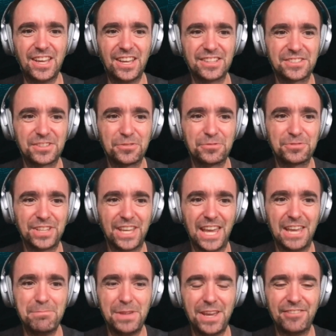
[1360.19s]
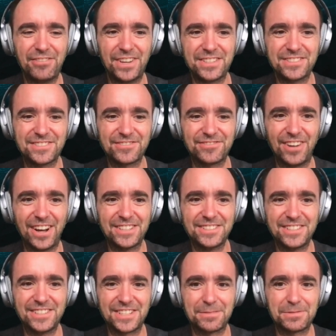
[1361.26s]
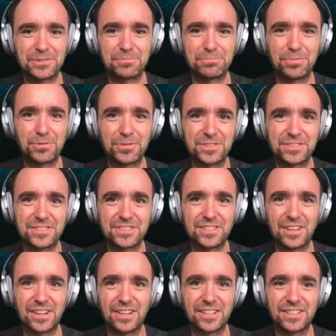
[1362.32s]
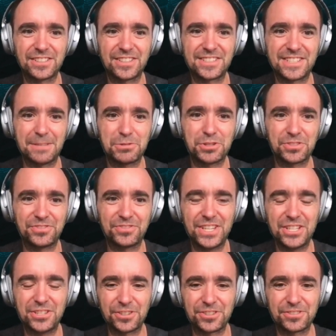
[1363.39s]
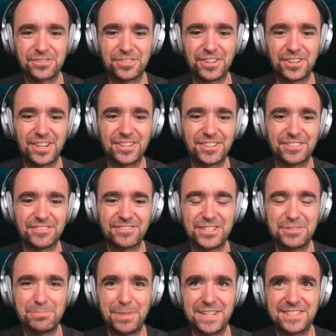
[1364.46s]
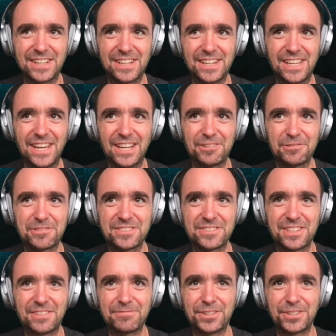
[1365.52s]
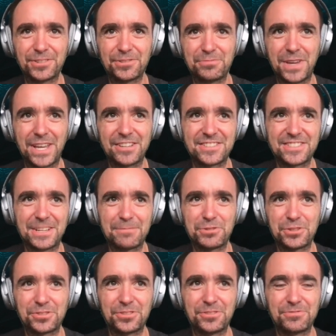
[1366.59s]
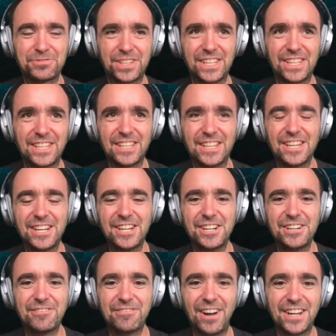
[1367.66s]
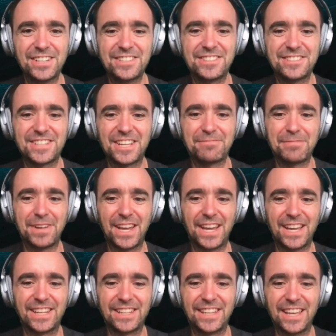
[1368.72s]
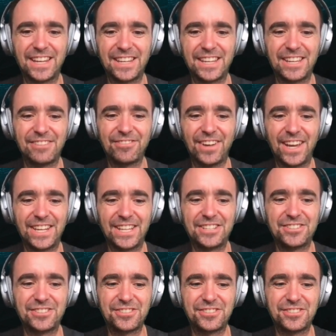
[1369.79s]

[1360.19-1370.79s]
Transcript: So the APFS file system supports the snapshot feature, which basically allows someone to make a snapshot of the file system, and then if any